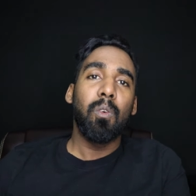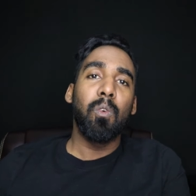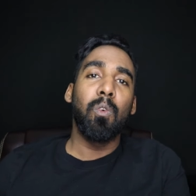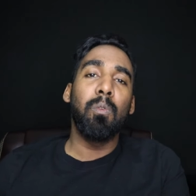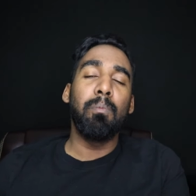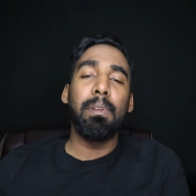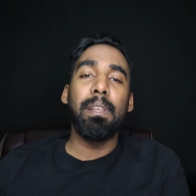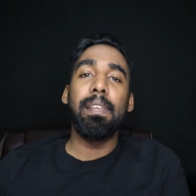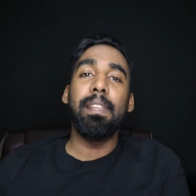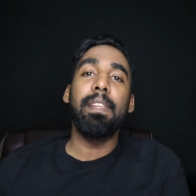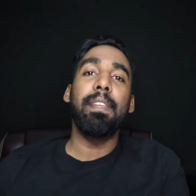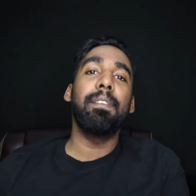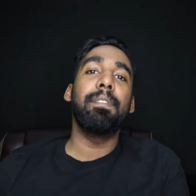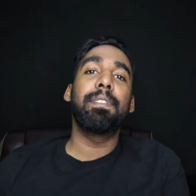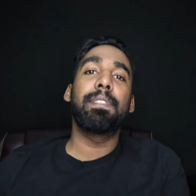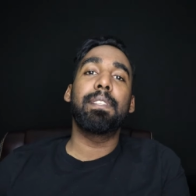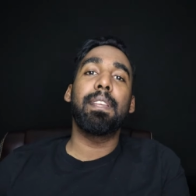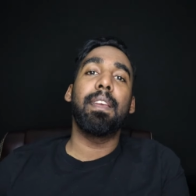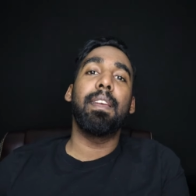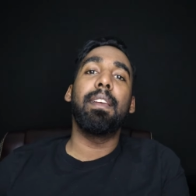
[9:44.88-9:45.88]
who
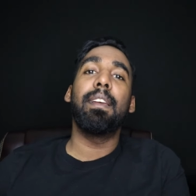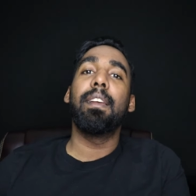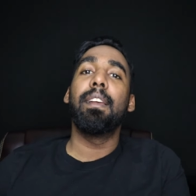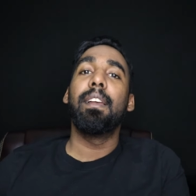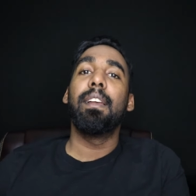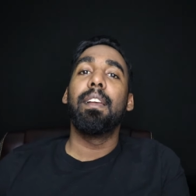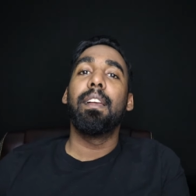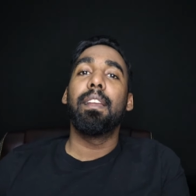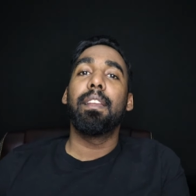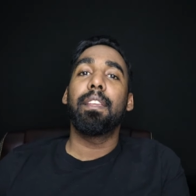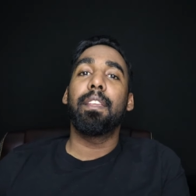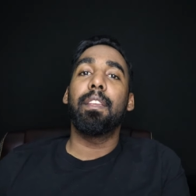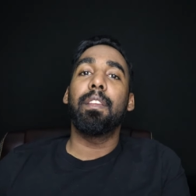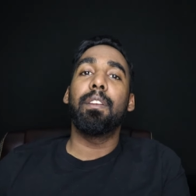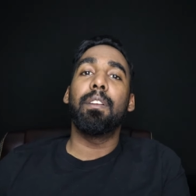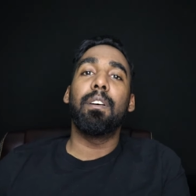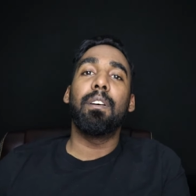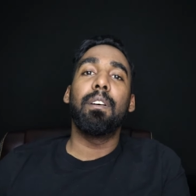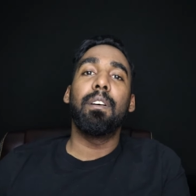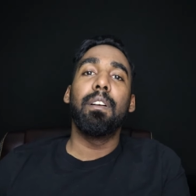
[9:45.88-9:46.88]
believe, say, you
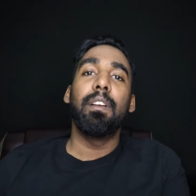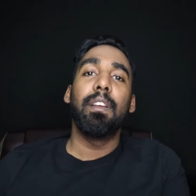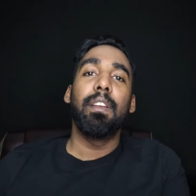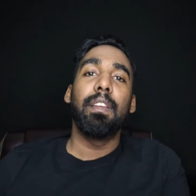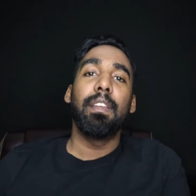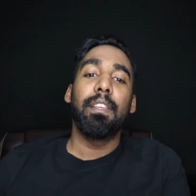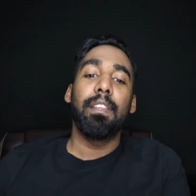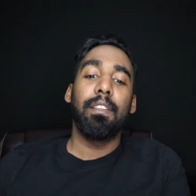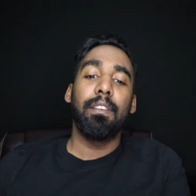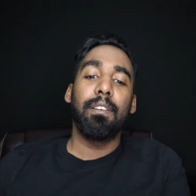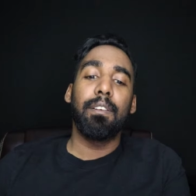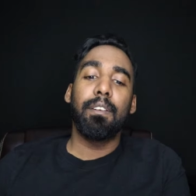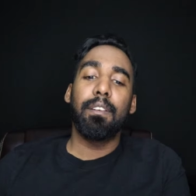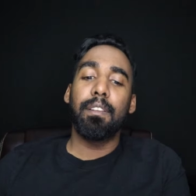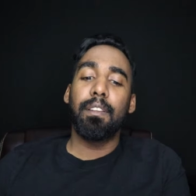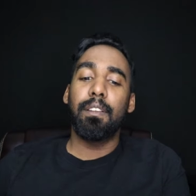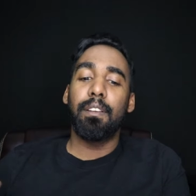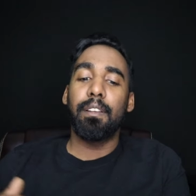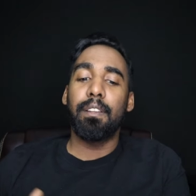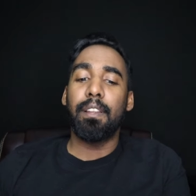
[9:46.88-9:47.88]
know, you,
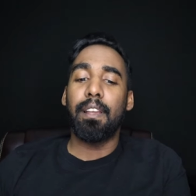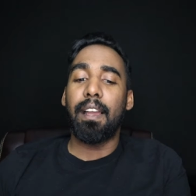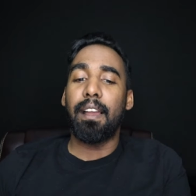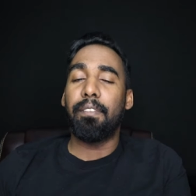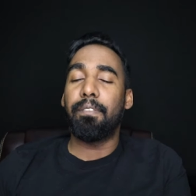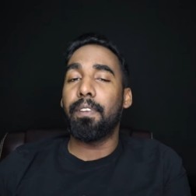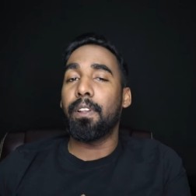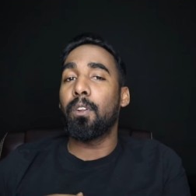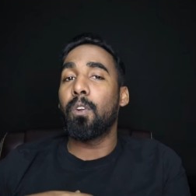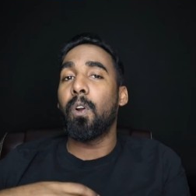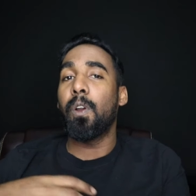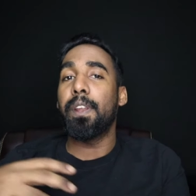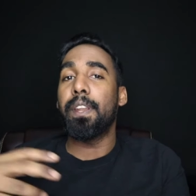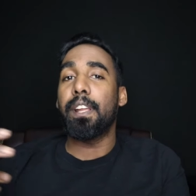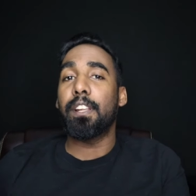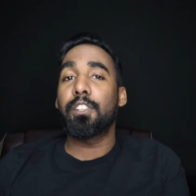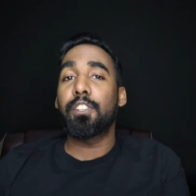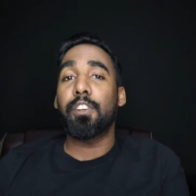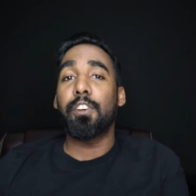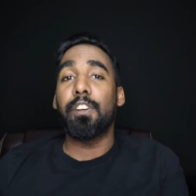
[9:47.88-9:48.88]
you, you have to go in
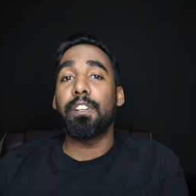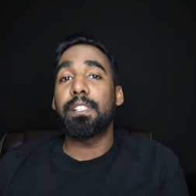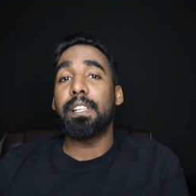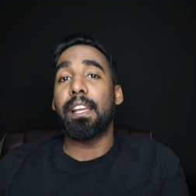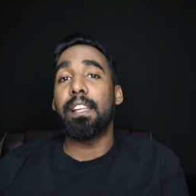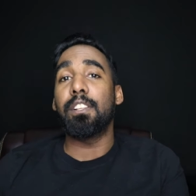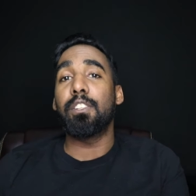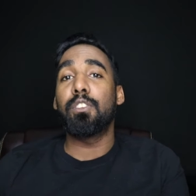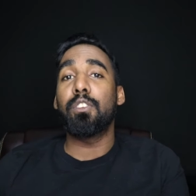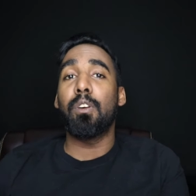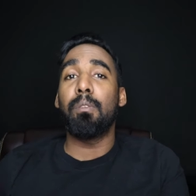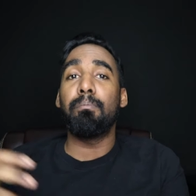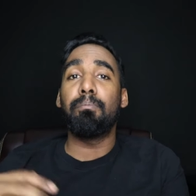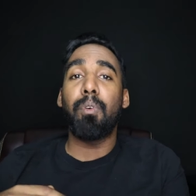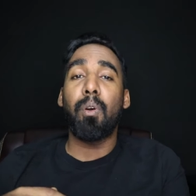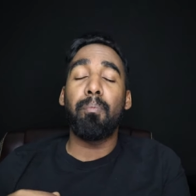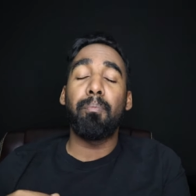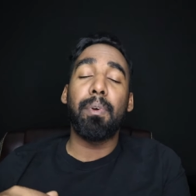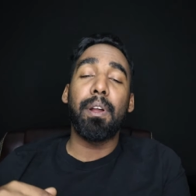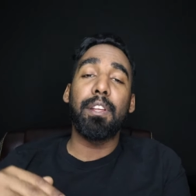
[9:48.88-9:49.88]
a church and
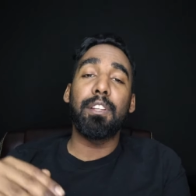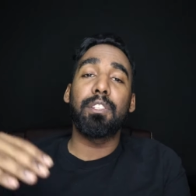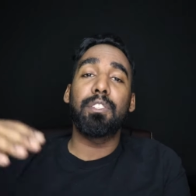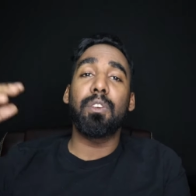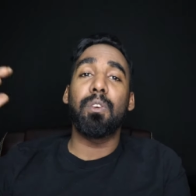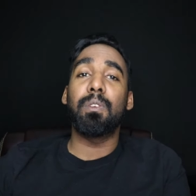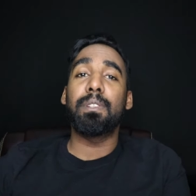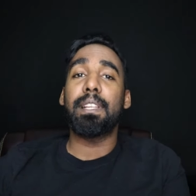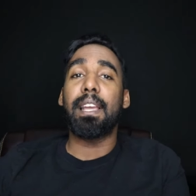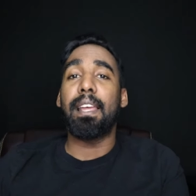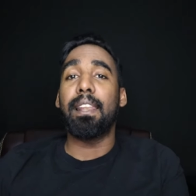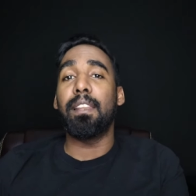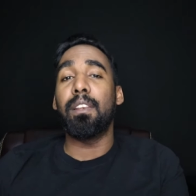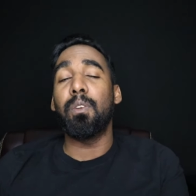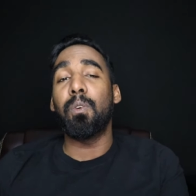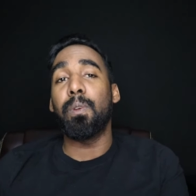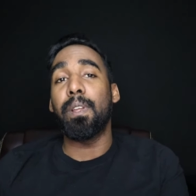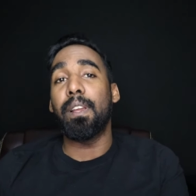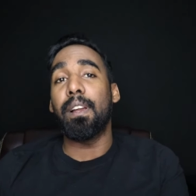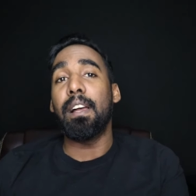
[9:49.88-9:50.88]
jump up and shout
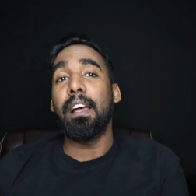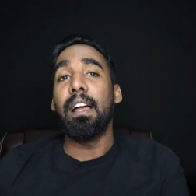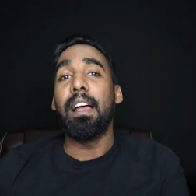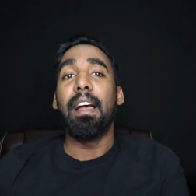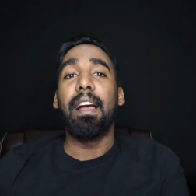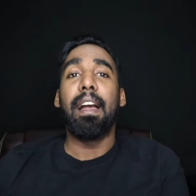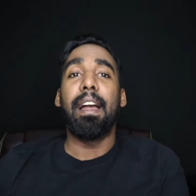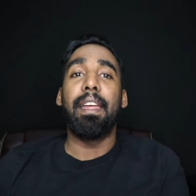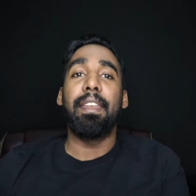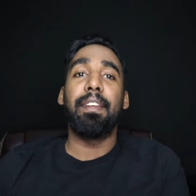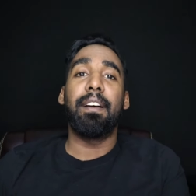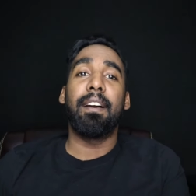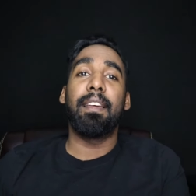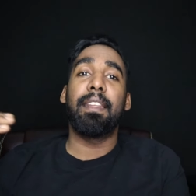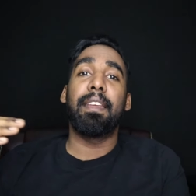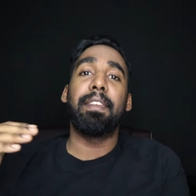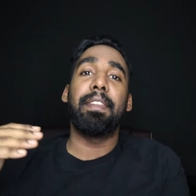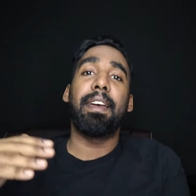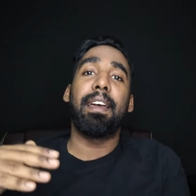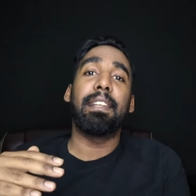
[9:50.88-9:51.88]
hallelujah and
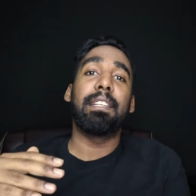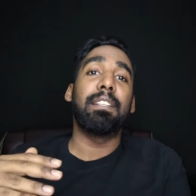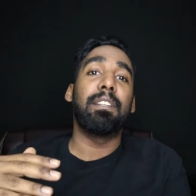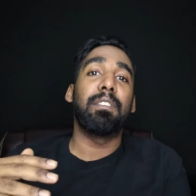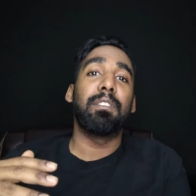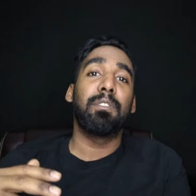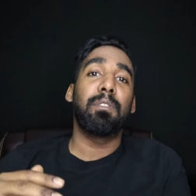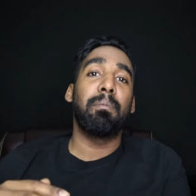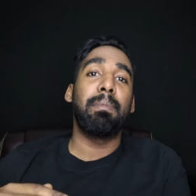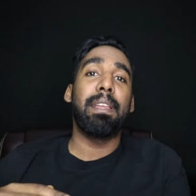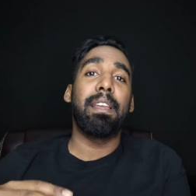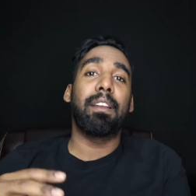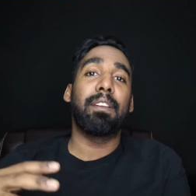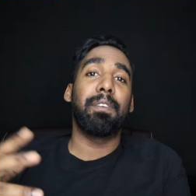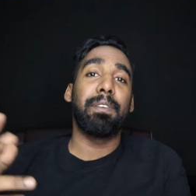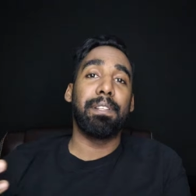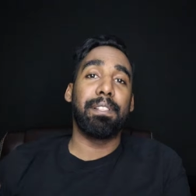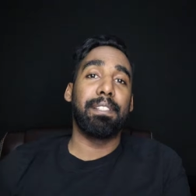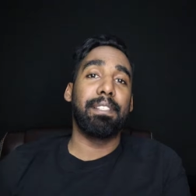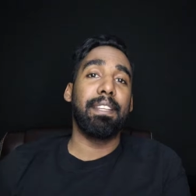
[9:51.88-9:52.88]
all of that to be a
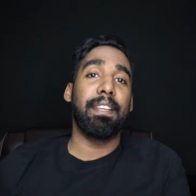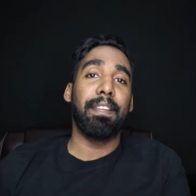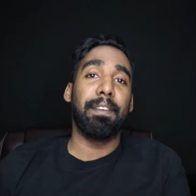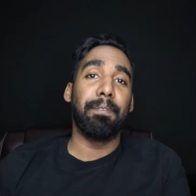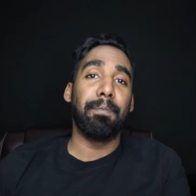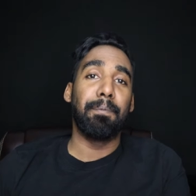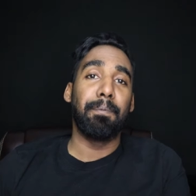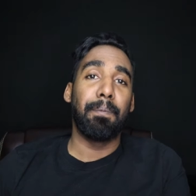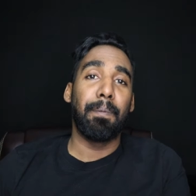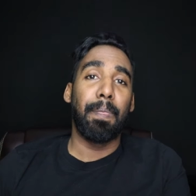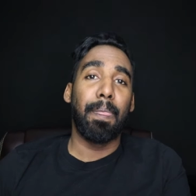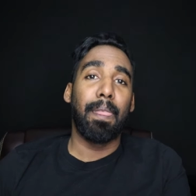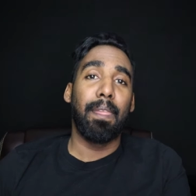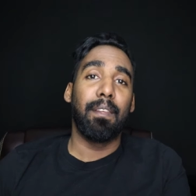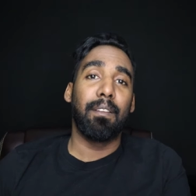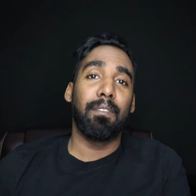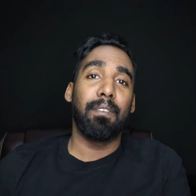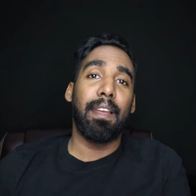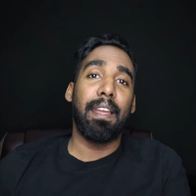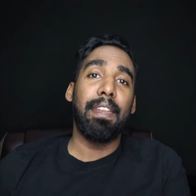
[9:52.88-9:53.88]
Christian,
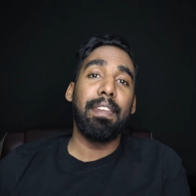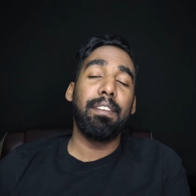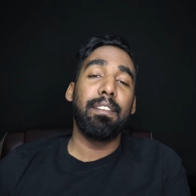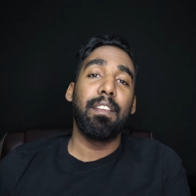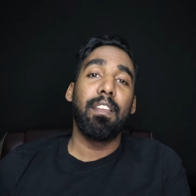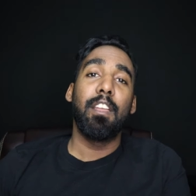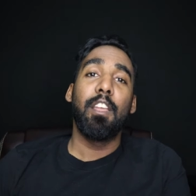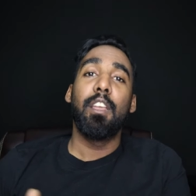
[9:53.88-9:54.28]
right?